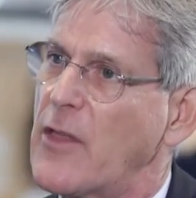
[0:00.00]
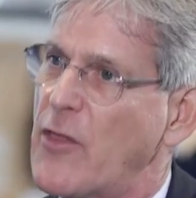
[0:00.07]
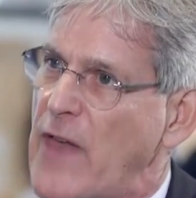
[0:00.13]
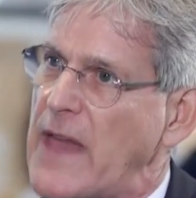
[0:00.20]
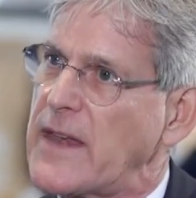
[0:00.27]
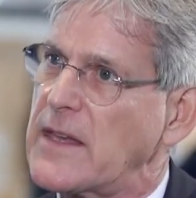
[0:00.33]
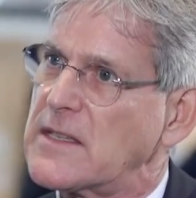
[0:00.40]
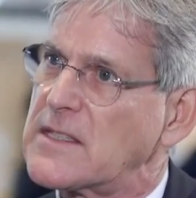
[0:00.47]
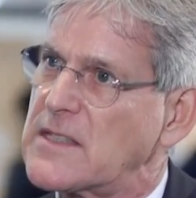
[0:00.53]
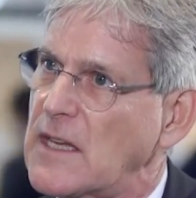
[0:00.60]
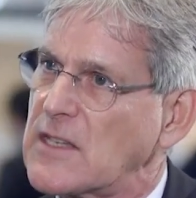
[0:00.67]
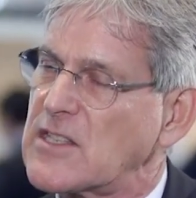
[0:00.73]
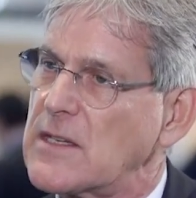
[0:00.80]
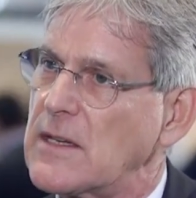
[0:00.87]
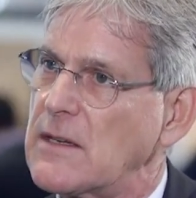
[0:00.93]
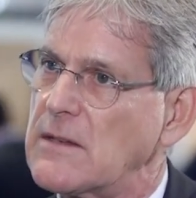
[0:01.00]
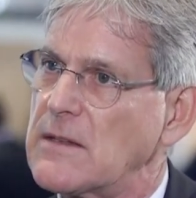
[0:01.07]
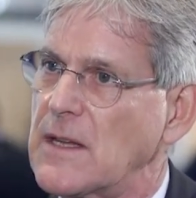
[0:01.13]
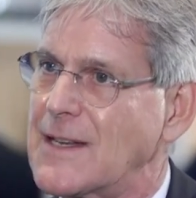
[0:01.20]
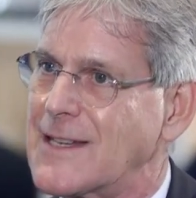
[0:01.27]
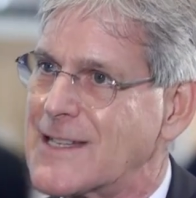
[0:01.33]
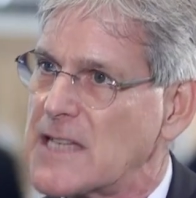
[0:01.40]
That is destined
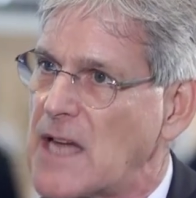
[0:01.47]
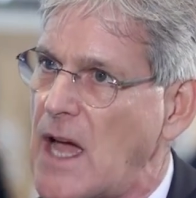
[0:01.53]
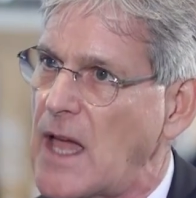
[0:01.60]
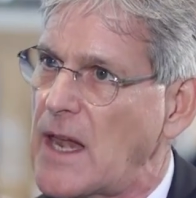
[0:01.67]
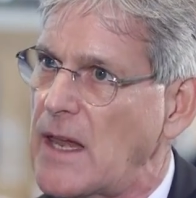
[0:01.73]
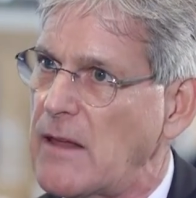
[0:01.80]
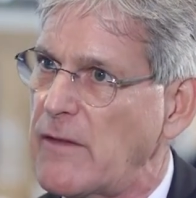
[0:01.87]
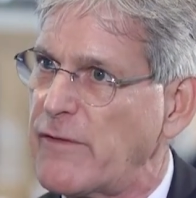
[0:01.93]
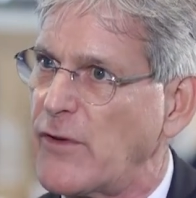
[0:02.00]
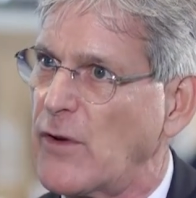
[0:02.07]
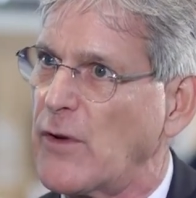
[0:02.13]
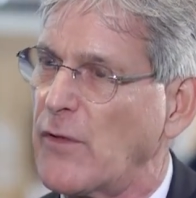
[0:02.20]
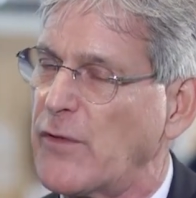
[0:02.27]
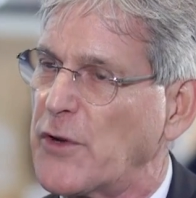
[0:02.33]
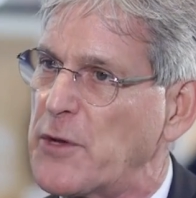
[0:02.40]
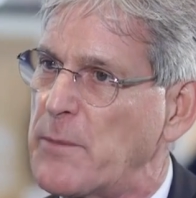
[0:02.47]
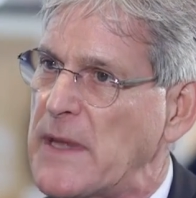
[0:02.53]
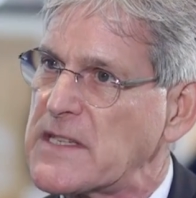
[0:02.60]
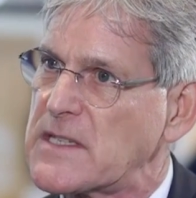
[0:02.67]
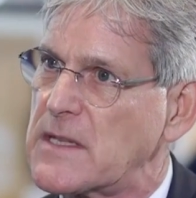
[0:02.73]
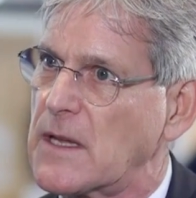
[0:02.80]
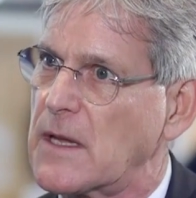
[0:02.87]
entirely for
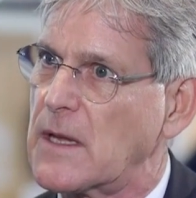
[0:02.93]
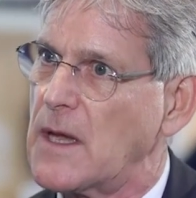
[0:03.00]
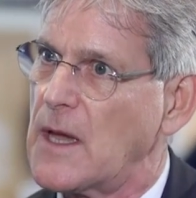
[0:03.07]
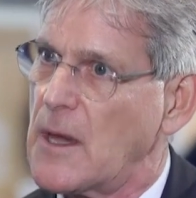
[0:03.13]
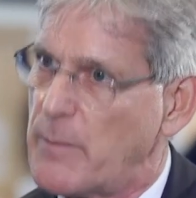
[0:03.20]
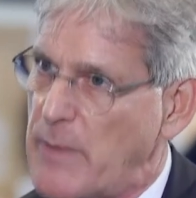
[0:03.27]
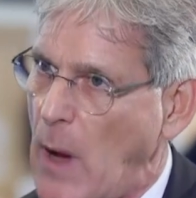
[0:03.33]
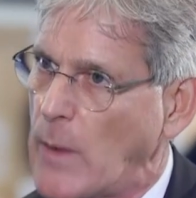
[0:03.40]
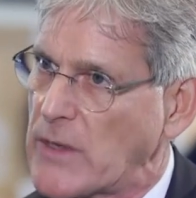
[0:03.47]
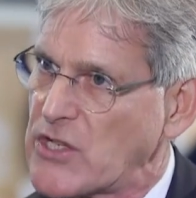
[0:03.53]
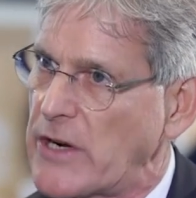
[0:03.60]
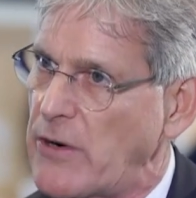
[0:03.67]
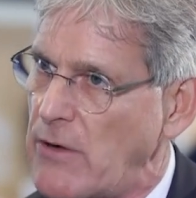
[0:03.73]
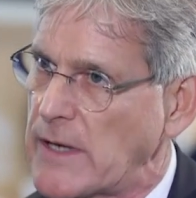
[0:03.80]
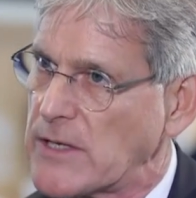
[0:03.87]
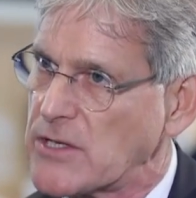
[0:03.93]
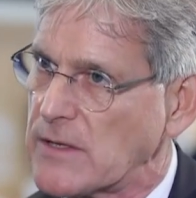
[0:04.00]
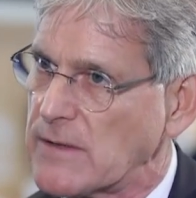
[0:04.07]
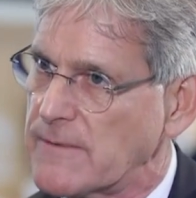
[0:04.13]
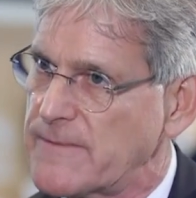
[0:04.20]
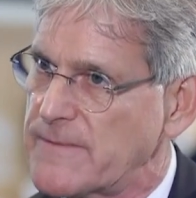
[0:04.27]
domestic power generation.